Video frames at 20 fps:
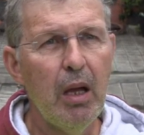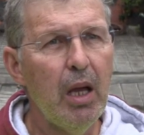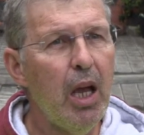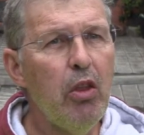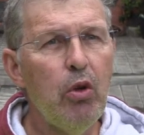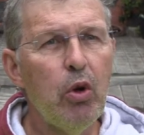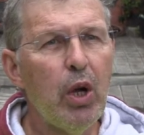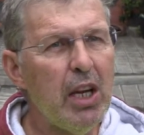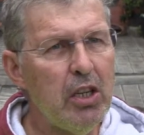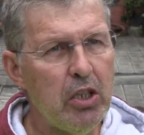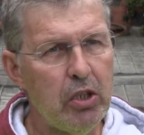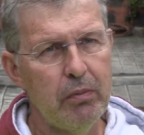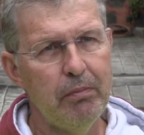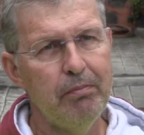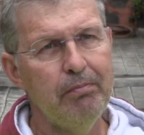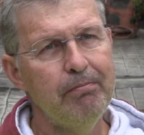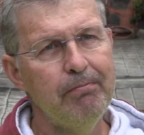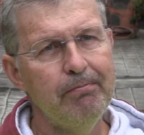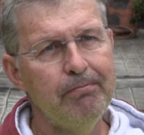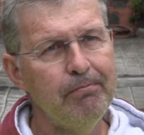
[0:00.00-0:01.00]
Education.
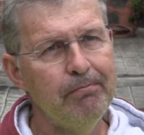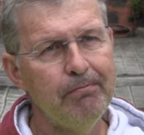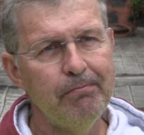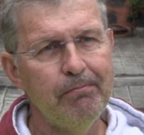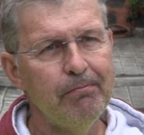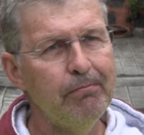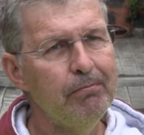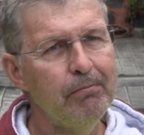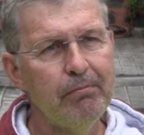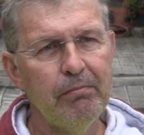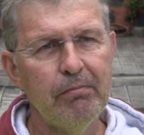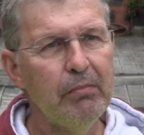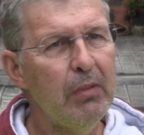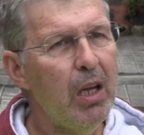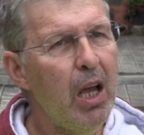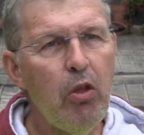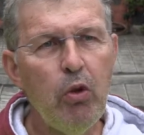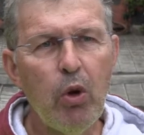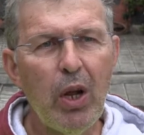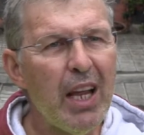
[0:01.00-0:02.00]

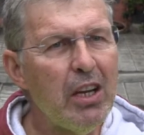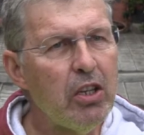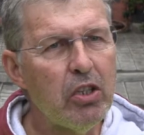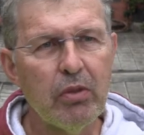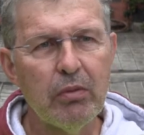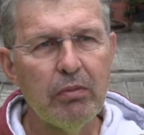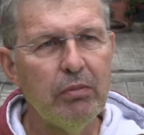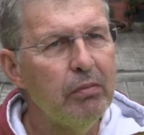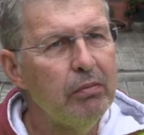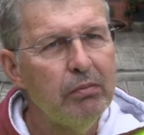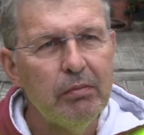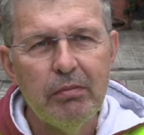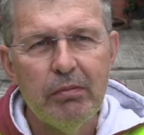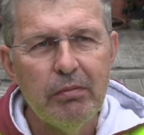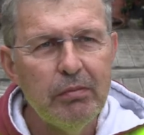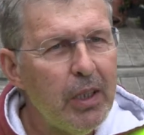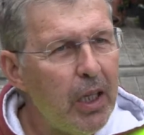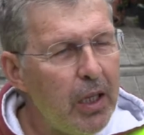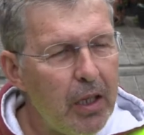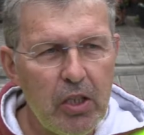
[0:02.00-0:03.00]
Education.
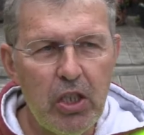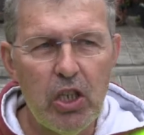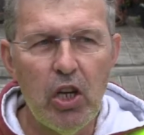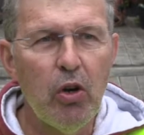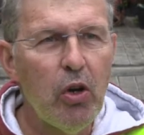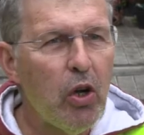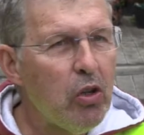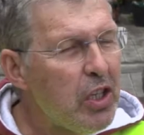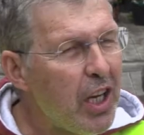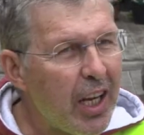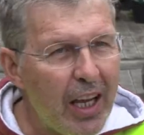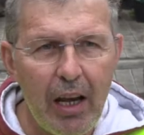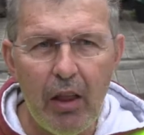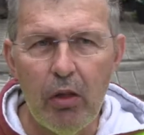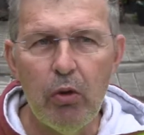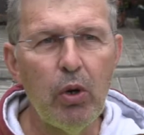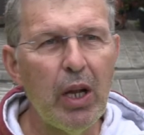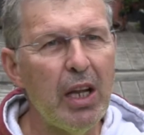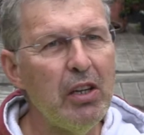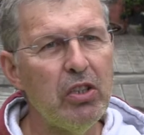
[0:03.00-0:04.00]
Geological
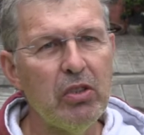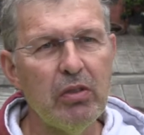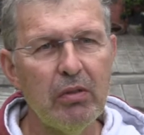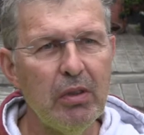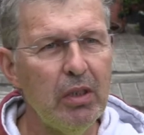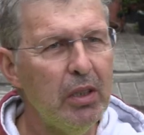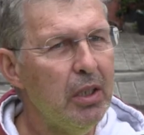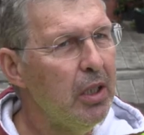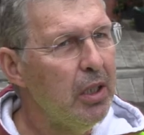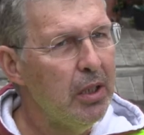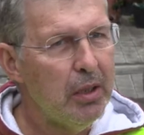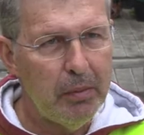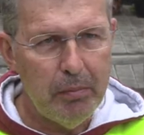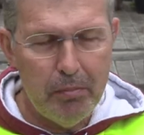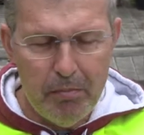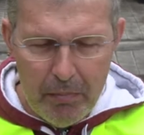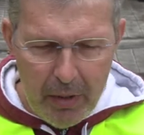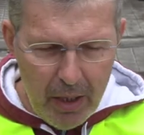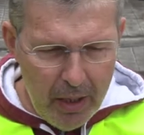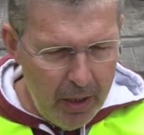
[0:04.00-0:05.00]
education.
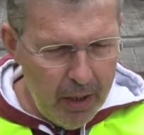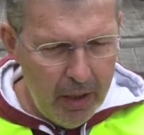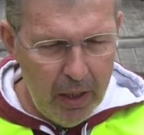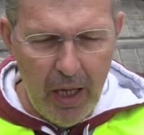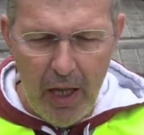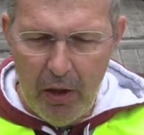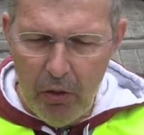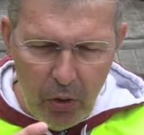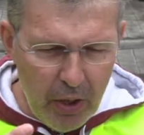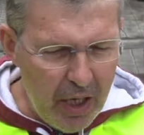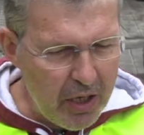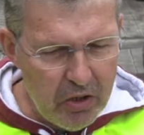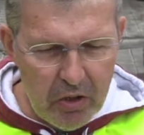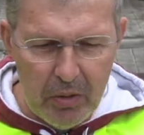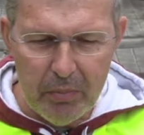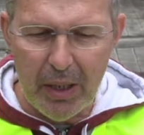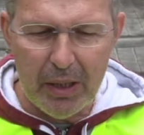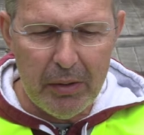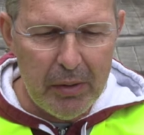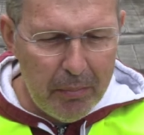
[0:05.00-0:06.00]
Eh, eh,
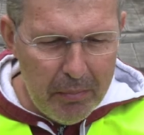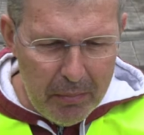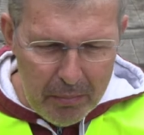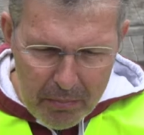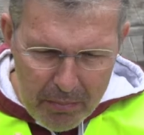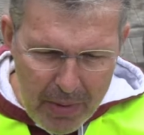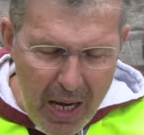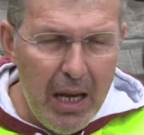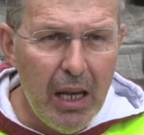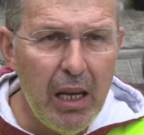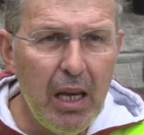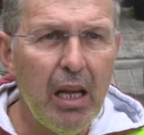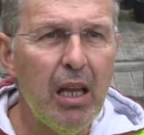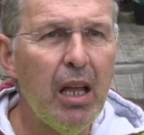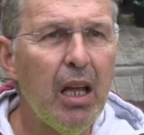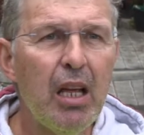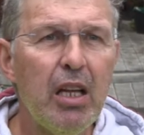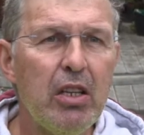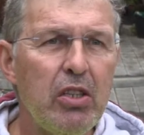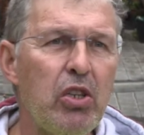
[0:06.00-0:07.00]
education, but uh, mainly
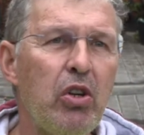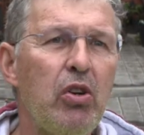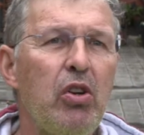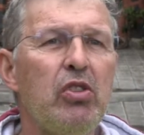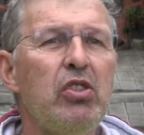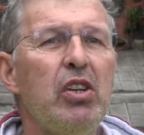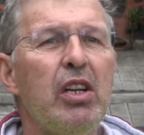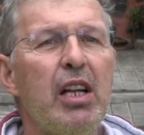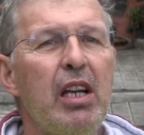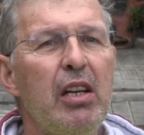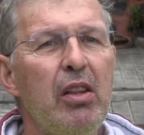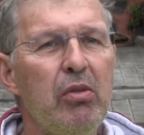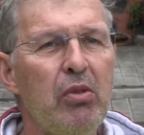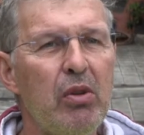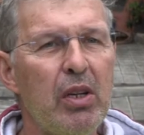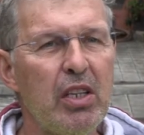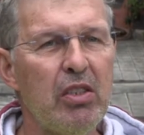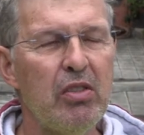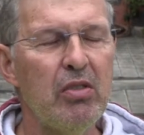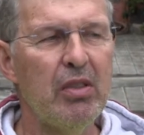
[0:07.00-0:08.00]
geological
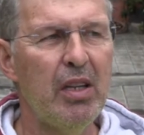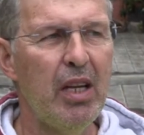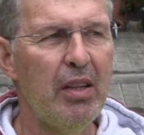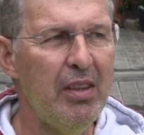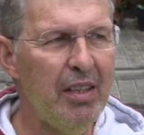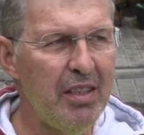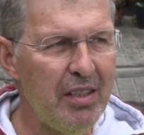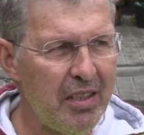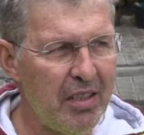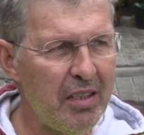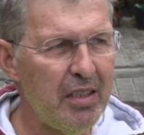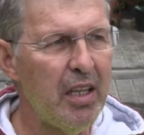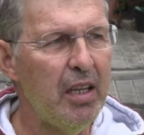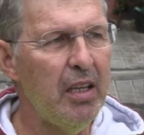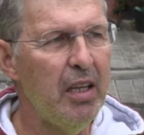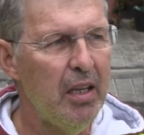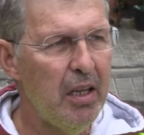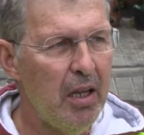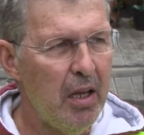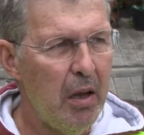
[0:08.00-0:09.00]
education. And this is a
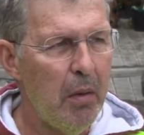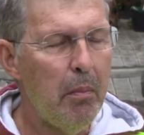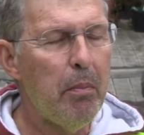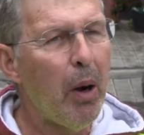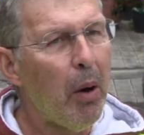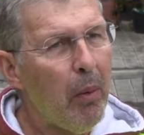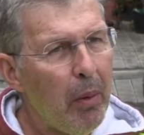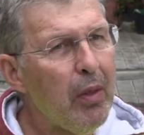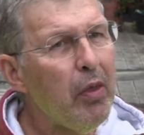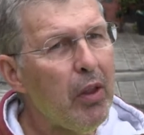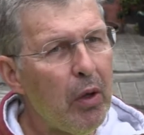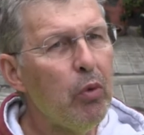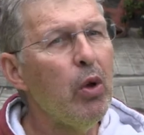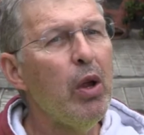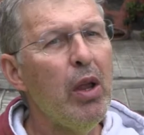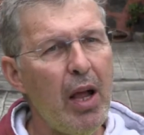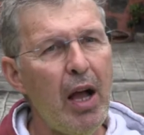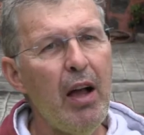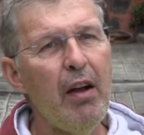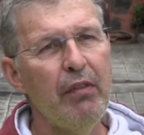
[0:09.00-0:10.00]
problem that
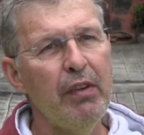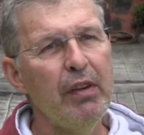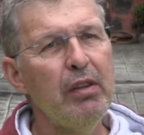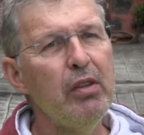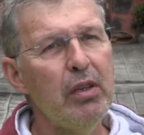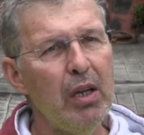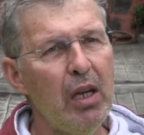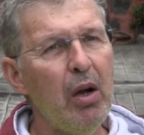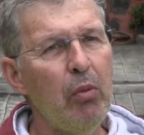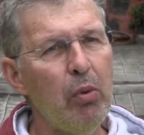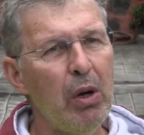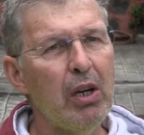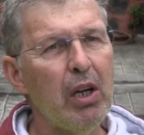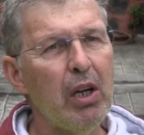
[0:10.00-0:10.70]
we have in our